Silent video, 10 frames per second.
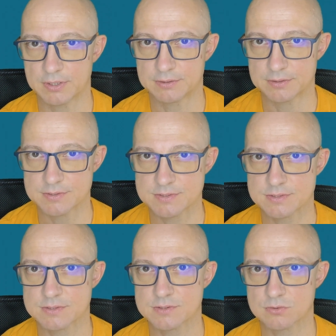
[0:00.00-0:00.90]
it is
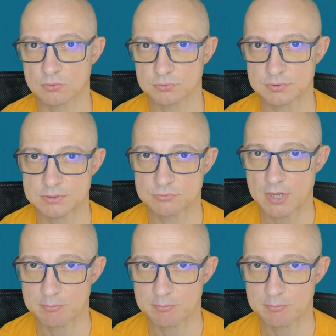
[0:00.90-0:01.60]
stored in a dry